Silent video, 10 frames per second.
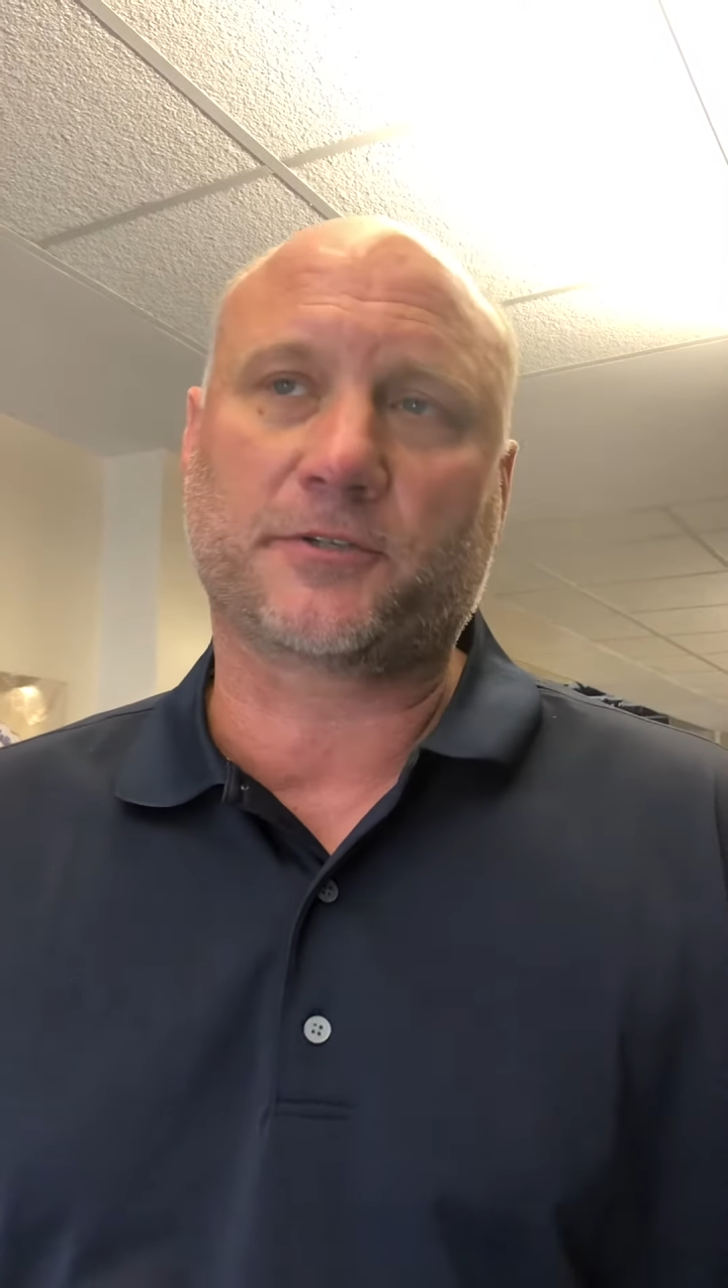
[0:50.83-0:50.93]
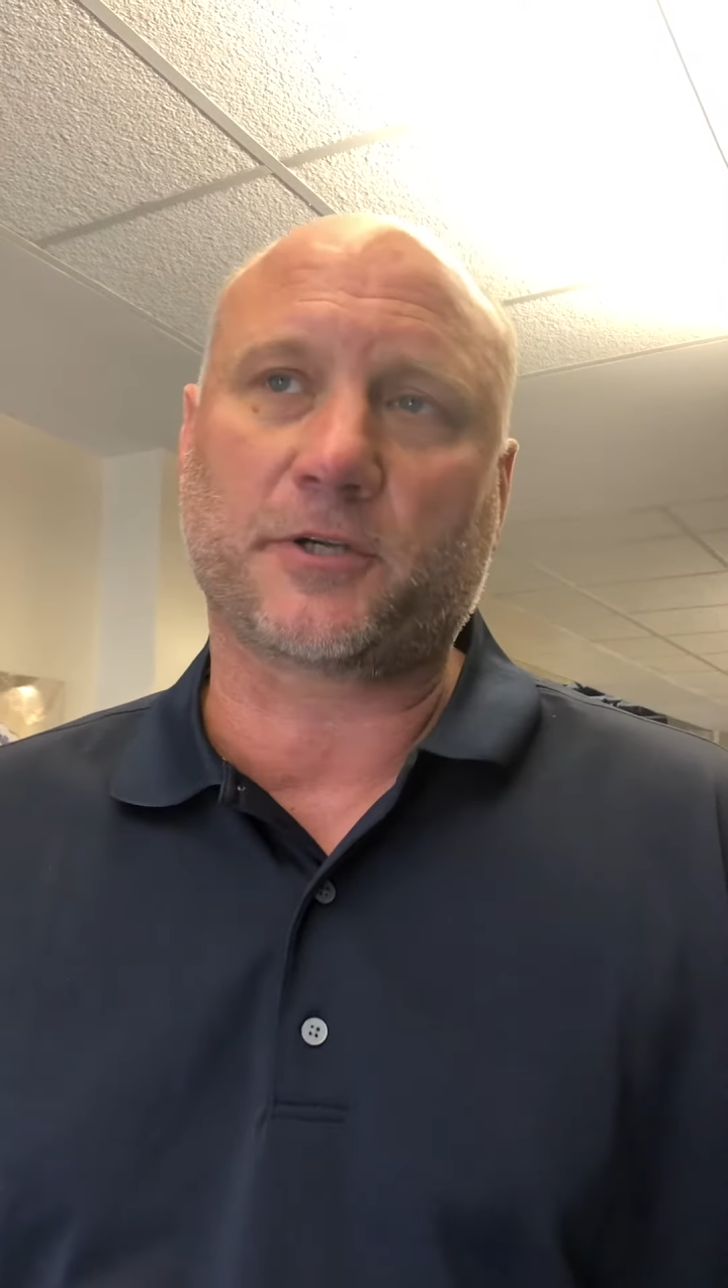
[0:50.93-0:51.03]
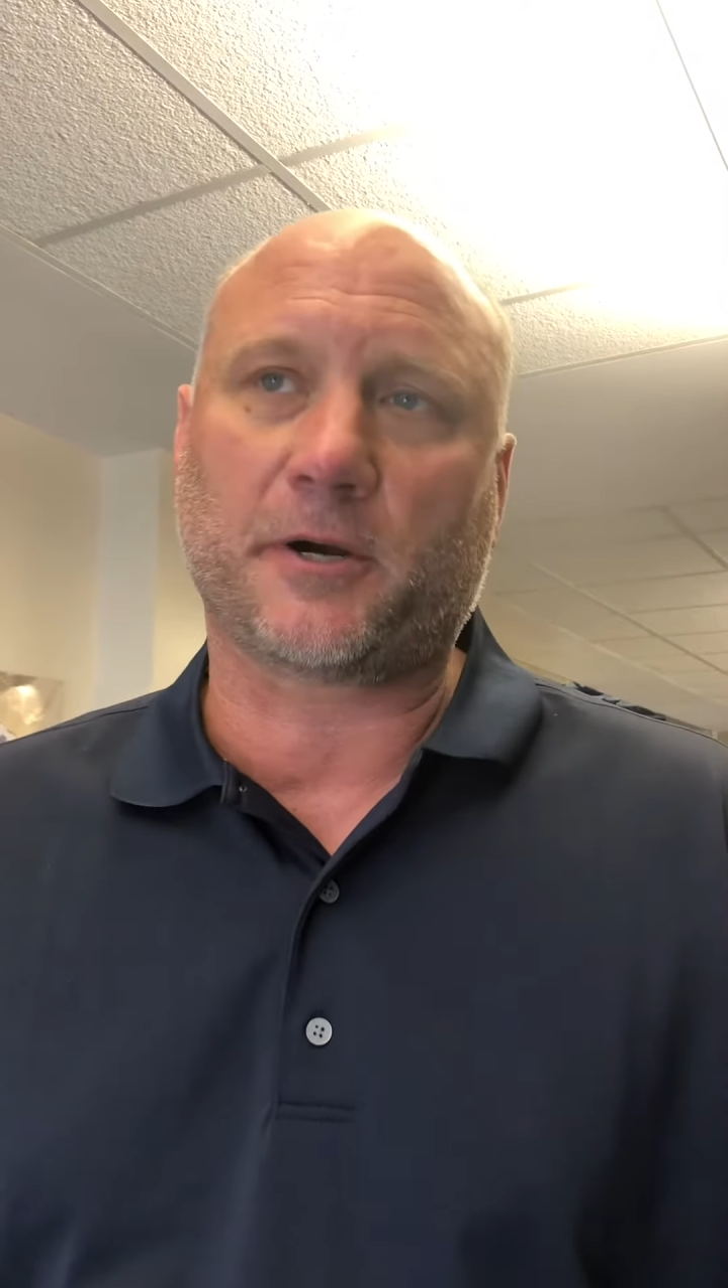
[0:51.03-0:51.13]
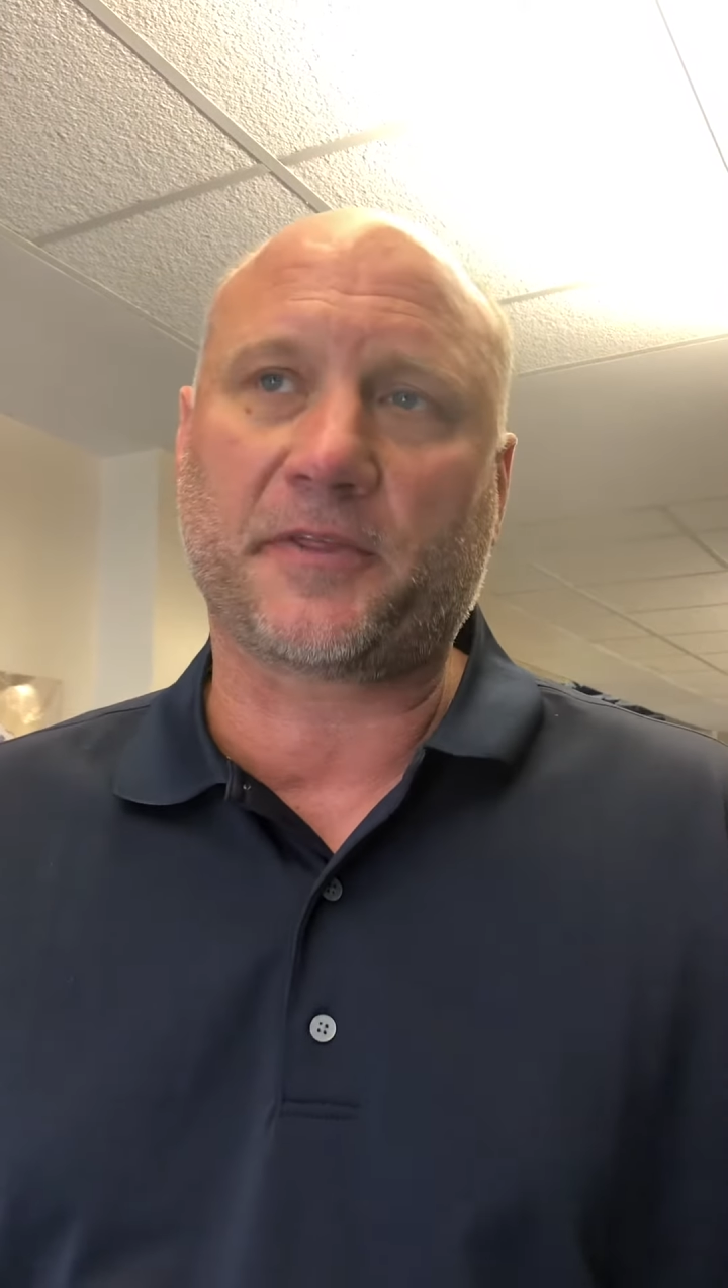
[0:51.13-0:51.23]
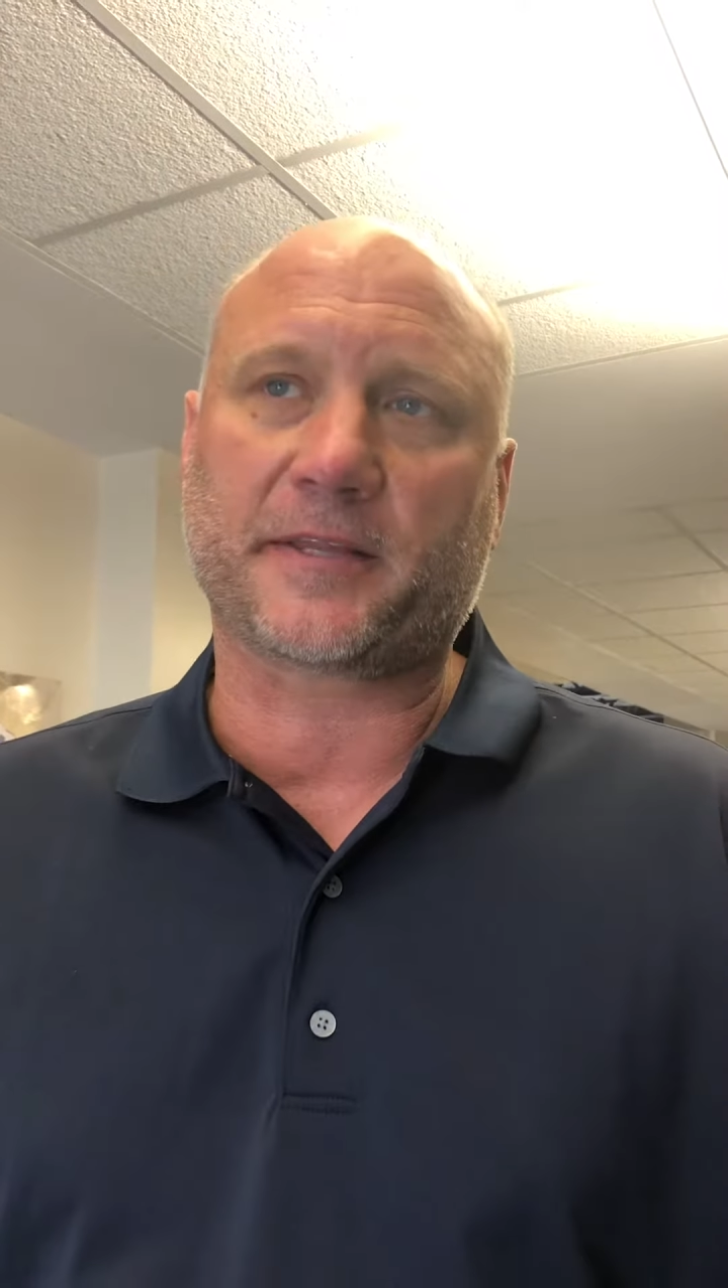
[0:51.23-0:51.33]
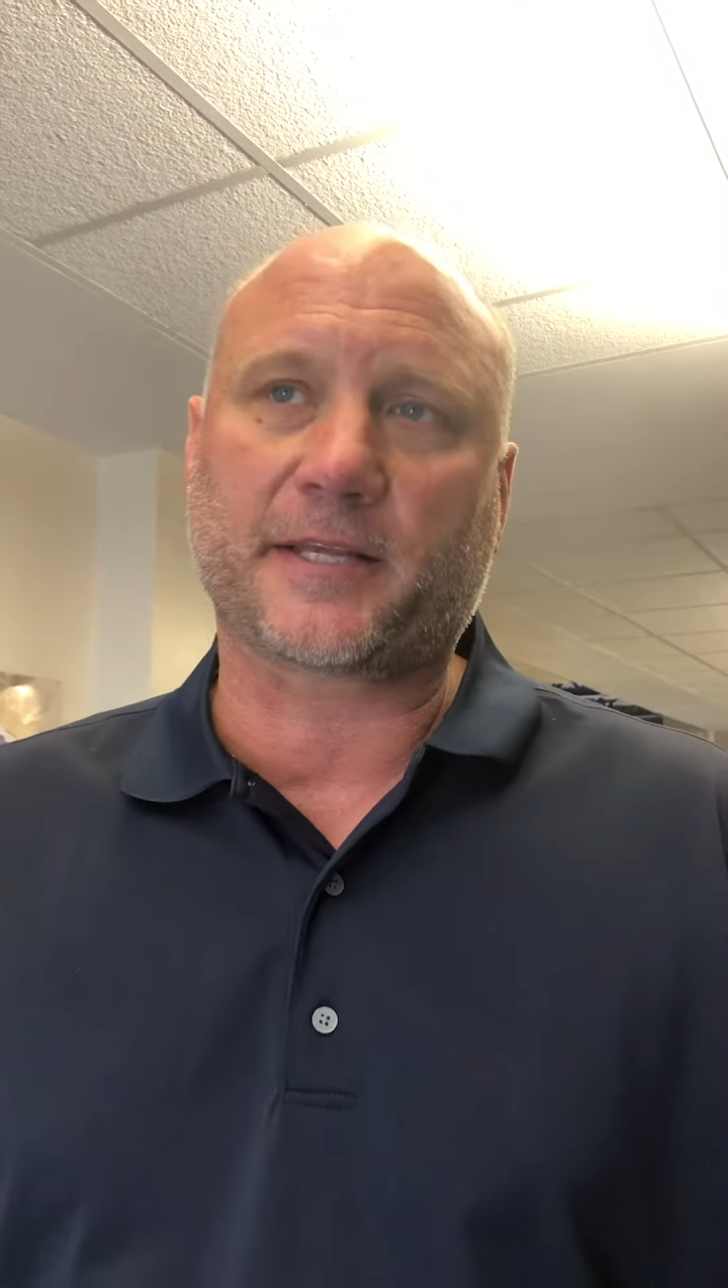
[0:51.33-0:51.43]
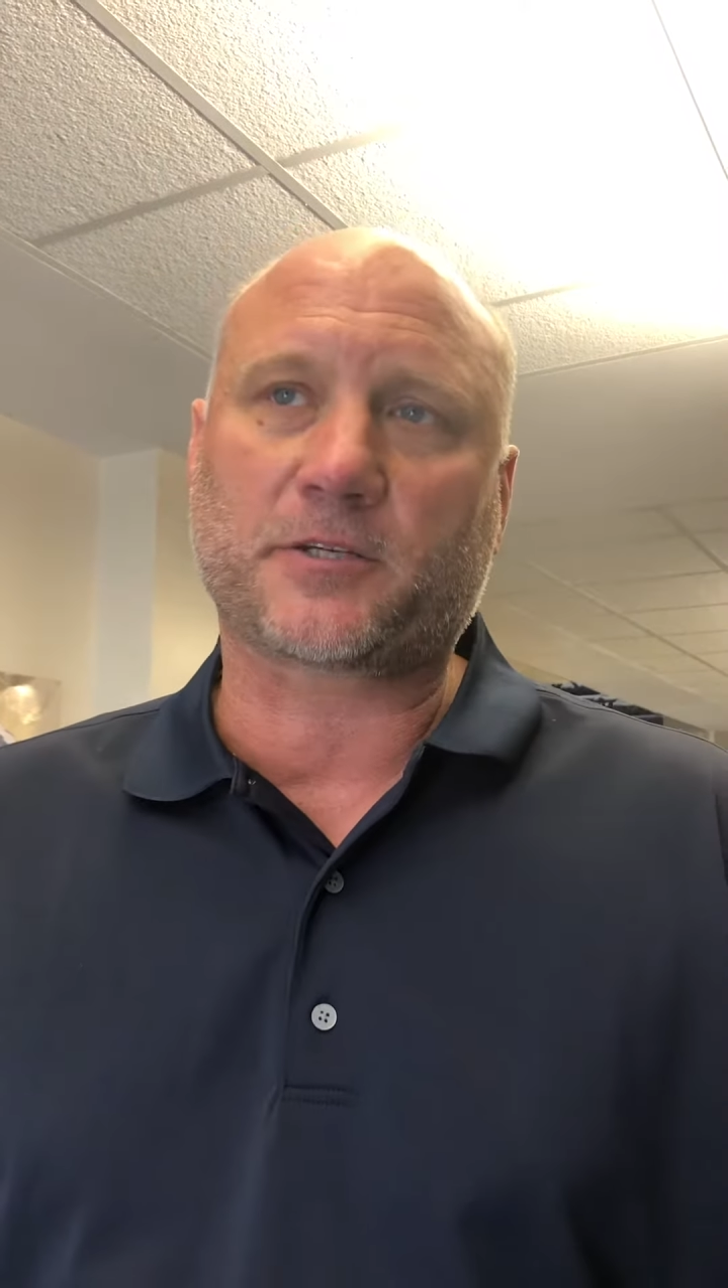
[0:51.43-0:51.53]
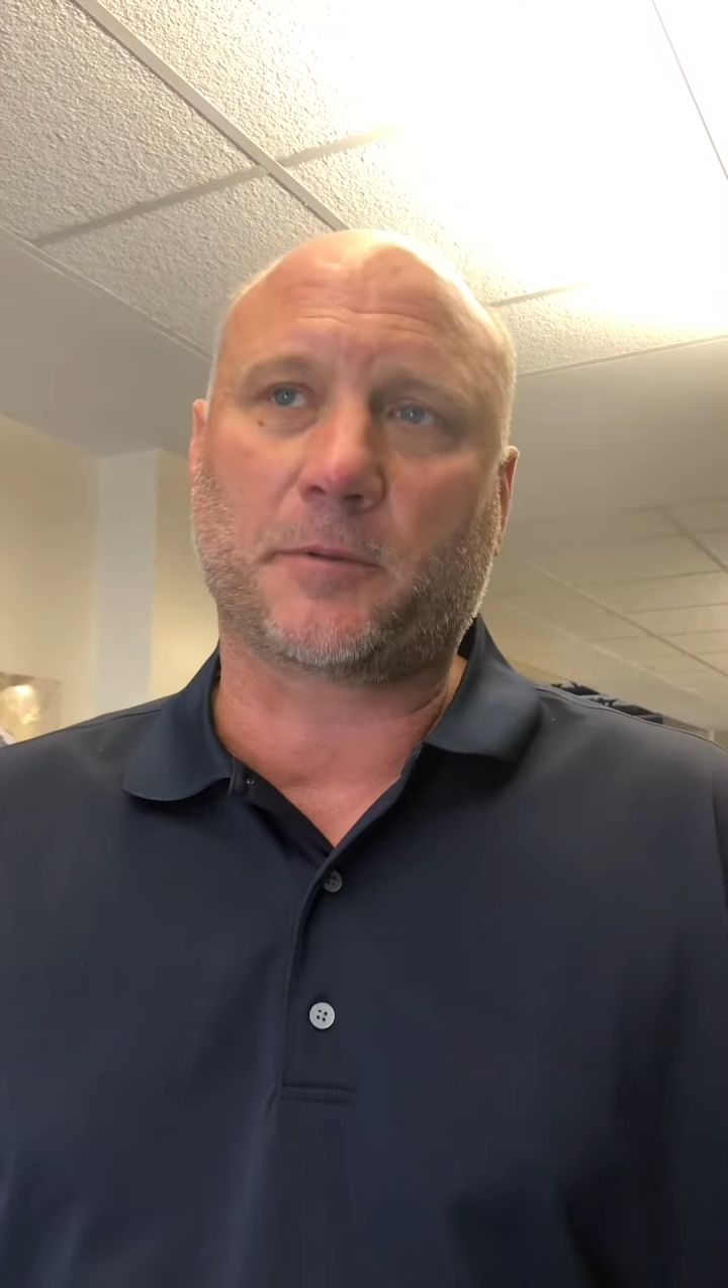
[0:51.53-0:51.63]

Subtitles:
so I think that's